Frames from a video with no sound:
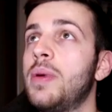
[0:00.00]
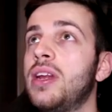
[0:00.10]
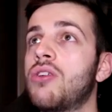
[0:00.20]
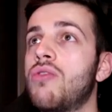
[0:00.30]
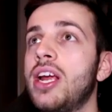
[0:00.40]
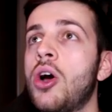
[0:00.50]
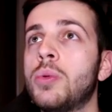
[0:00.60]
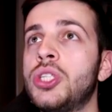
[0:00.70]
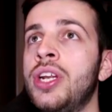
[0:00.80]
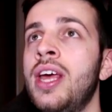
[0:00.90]
been a great
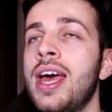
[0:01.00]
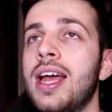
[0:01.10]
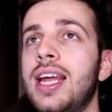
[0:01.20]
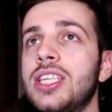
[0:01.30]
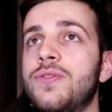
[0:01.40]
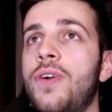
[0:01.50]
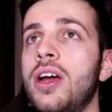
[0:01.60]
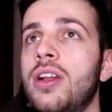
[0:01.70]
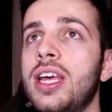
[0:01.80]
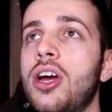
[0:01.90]
option. Let's
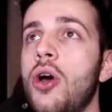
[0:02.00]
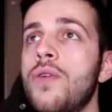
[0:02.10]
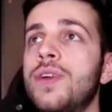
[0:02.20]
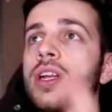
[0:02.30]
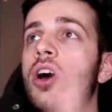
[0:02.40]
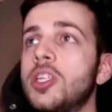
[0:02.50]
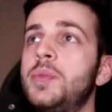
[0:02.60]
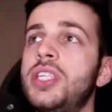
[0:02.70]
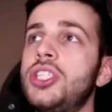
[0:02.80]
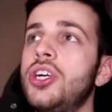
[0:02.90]
finally go for the last
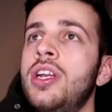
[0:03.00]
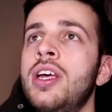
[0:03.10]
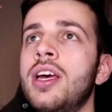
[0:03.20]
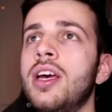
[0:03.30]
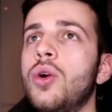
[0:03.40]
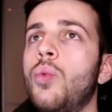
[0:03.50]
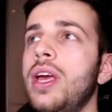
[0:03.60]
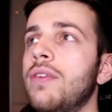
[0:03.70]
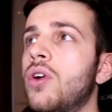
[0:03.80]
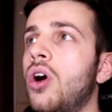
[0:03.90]
position. We
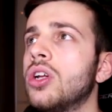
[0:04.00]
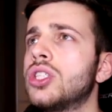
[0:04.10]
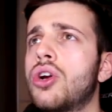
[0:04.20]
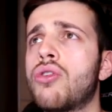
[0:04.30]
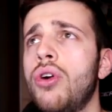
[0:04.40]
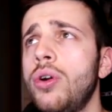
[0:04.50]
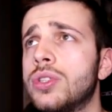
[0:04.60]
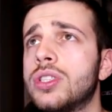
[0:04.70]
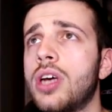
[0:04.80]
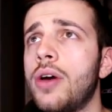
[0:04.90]
have got
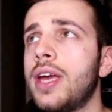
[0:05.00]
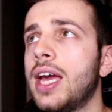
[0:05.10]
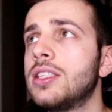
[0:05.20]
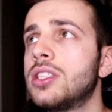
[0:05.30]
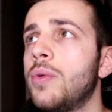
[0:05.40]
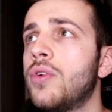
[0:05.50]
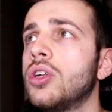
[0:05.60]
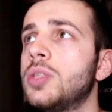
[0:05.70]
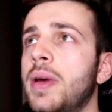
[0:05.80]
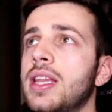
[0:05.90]
Cruz. Okay, so we've
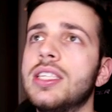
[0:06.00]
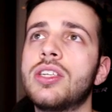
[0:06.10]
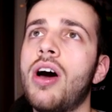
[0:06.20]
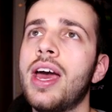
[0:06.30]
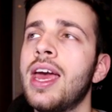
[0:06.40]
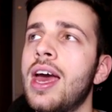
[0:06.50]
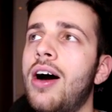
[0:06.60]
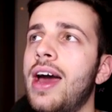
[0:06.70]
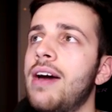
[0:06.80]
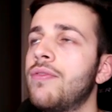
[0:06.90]
got to pick this guy.
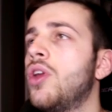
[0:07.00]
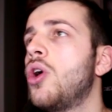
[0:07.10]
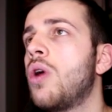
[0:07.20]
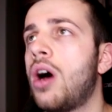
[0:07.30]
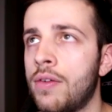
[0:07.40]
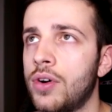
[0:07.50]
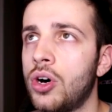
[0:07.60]
I have no other